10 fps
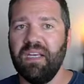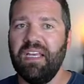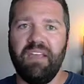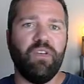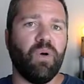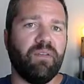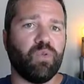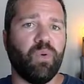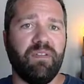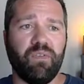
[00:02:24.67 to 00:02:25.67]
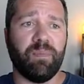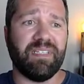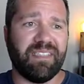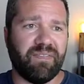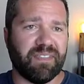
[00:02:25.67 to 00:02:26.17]
If you don't have a
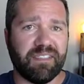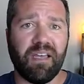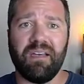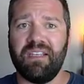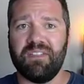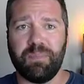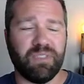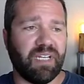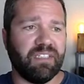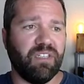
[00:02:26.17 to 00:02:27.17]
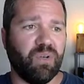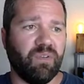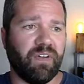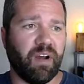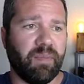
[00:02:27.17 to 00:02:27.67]
24/7 SOC that's protecting your
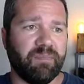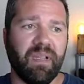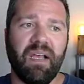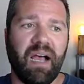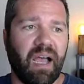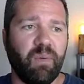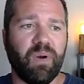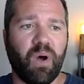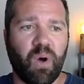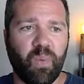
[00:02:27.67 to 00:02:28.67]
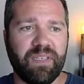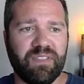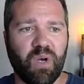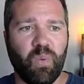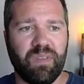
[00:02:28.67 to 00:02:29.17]
environment, I would always
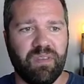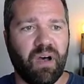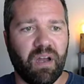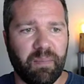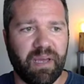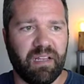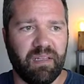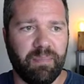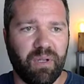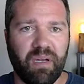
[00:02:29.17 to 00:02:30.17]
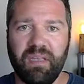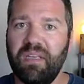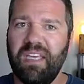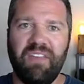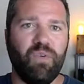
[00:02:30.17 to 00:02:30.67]
go with the automatically block.
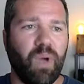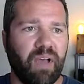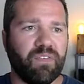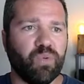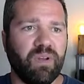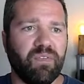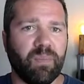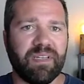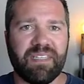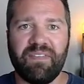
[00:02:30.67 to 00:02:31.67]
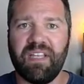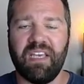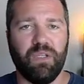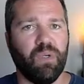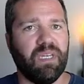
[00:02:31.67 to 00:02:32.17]
If you have a 24/7 that
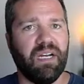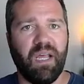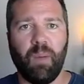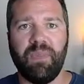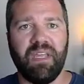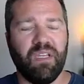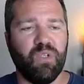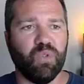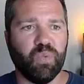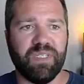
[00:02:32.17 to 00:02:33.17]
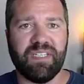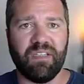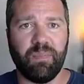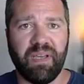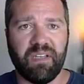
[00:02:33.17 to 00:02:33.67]
can look at it and help that end user reset
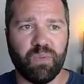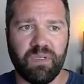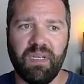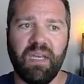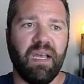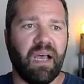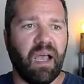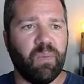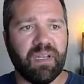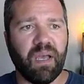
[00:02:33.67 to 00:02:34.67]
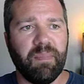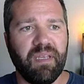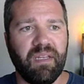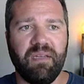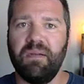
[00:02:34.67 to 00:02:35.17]
their password, I would come in
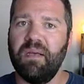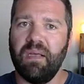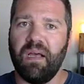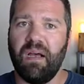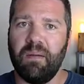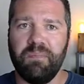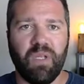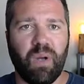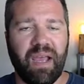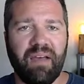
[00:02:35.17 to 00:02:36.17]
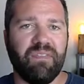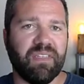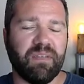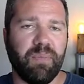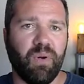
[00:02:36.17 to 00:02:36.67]
and have this
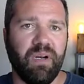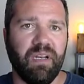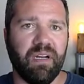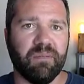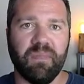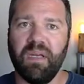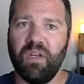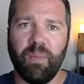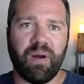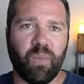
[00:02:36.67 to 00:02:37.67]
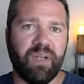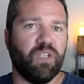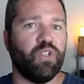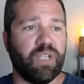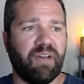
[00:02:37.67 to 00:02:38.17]
component in here. No matter what,
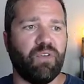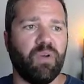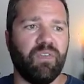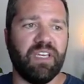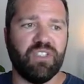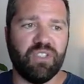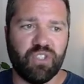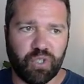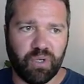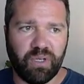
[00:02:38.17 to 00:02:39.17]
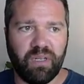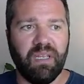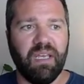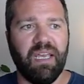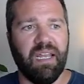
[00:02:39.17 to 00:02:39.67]
you should have notifications turned on
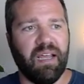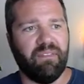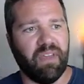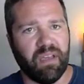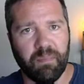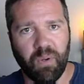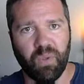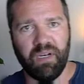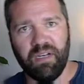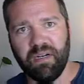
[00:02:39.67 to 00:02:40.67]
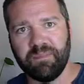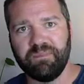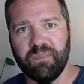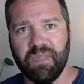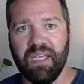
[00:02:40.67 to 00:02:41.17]
and have that component in here.
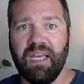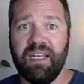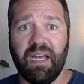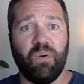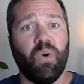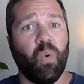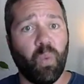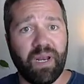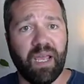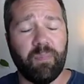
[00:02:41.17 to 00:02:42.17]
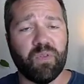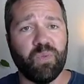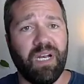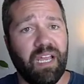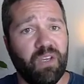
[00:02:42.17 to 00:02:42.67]
Now, what happens
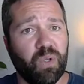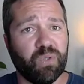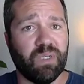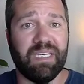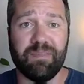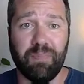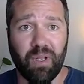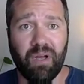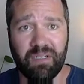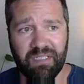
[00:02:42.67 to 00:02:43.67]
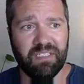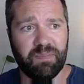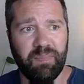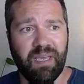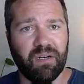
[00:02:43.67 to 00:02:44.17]
when an end user is blocked in this
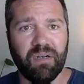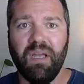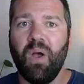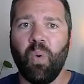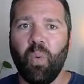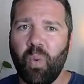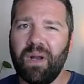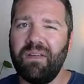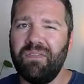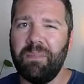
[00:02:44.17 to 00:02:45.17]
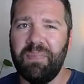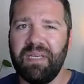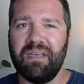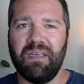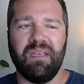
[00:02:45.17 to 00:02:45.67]
manner? One of the
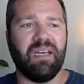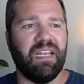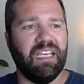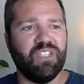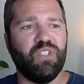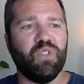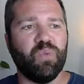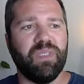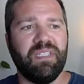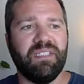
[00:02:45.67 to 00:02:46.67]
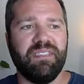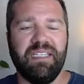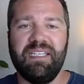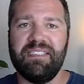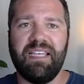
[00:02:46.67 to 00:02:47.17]
big kind of issues with this
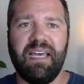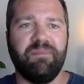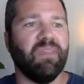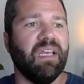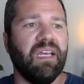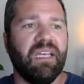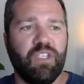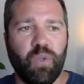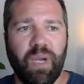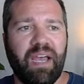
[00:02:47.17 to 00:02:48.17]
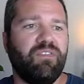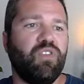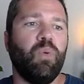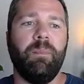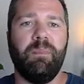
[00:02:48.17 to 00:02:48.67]
is that you have
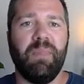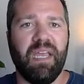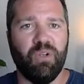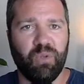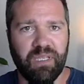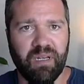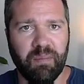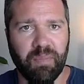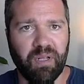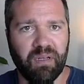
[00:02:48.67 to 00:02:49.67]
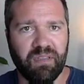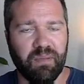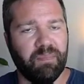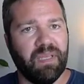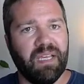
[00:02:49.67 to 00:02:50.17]
to manually unblock
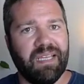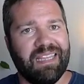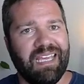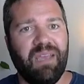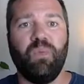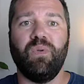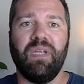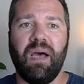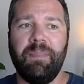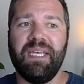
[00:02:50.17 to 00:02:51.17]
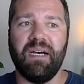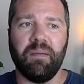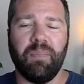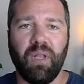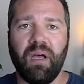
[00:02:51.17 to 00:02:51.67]
them. They will not be
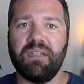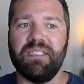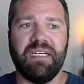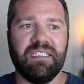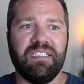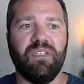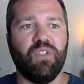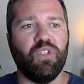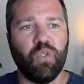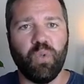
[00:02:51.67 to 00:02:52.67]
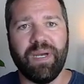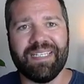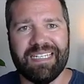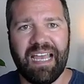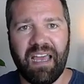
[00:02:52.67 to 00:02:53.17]
unblocked until you as
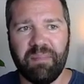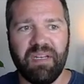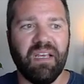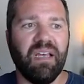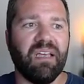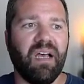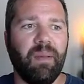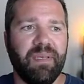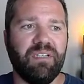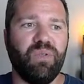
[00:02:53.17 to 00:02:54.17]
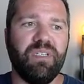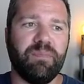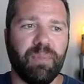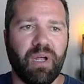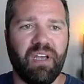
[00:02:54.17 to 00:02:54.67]
an admin come into this
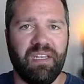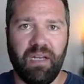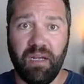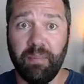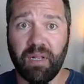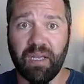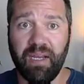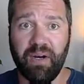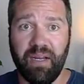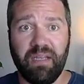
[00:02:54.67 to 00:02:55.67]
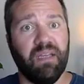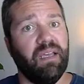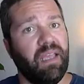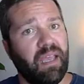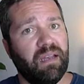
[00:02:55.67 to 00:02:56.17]
block and unblock area
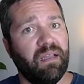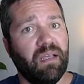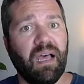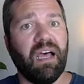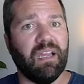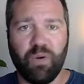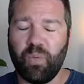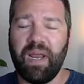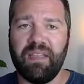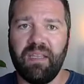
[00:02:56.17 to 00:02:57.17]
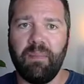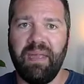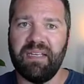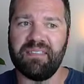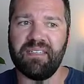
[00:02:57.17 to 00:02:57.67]
and grant them
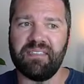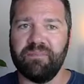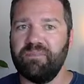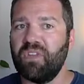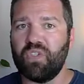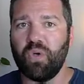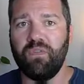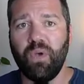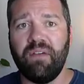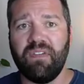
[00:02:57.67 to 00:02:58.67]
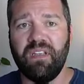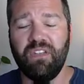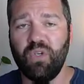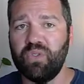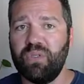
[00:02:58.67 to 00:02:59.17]
access. So if you have an end
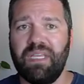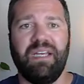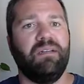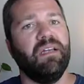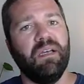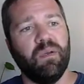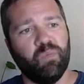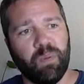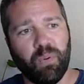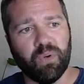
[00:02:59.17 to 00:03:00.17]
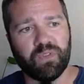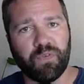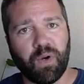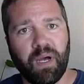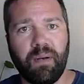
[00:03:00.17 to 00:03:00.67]
user that reports
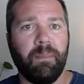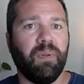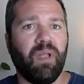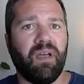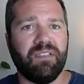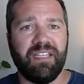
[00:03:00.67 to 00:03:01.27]
fraud, blocks the